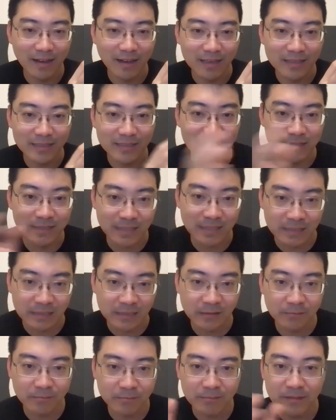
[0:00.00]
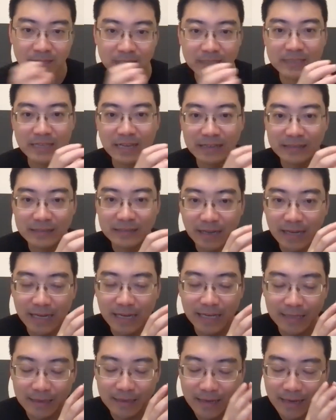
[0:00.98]
system, design
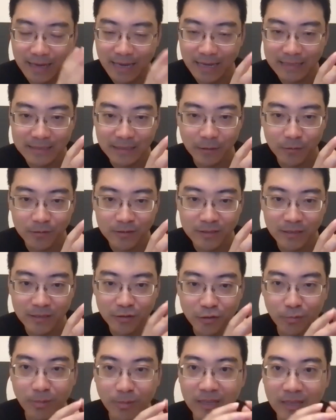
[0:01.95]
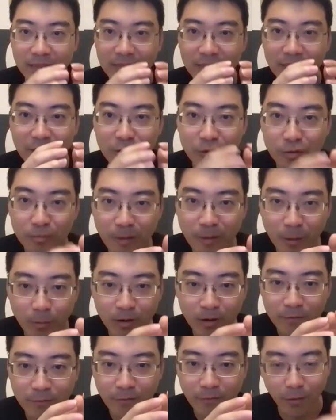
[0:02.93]
the AI solution to be in the human
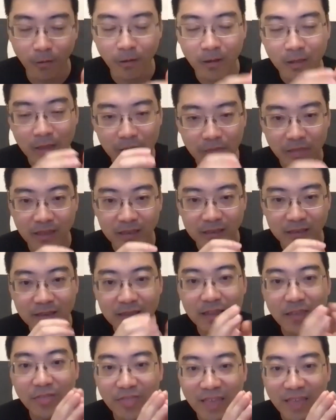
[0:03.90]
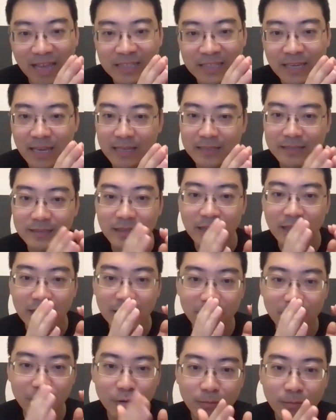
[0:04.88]
workflow, then in that case,
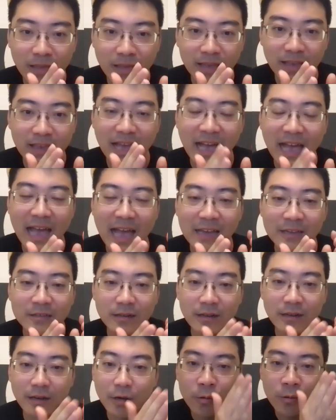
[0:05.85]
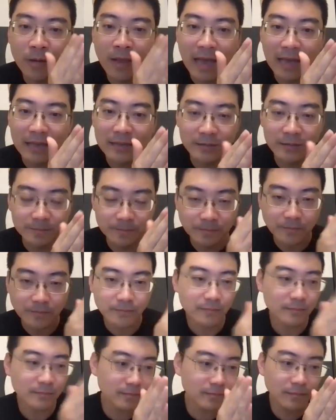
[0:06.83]
human can actually look at
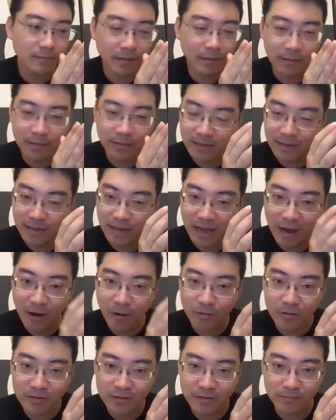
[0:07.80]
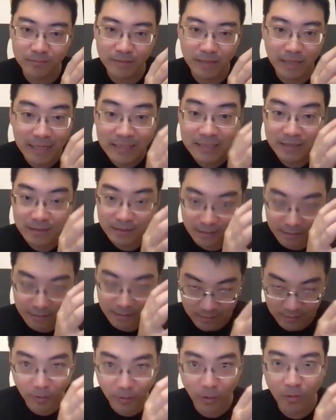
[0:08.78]
the algorithm, each
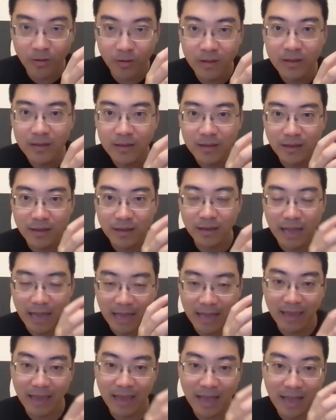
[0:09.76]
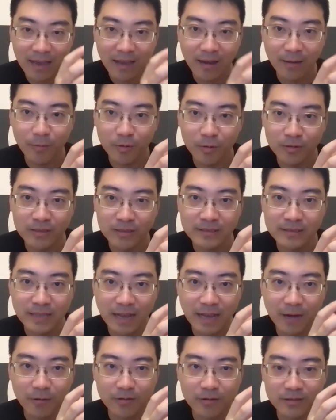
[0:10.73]
small AI component's
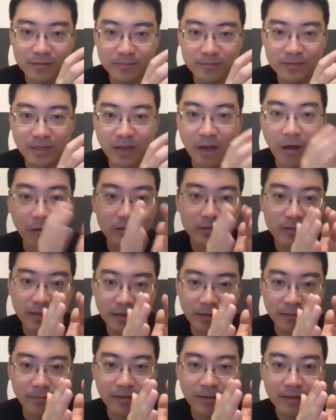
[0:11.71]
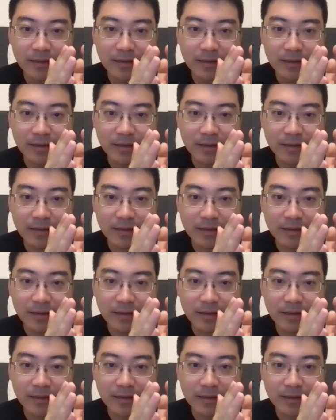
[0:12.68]
algorithm's outcome,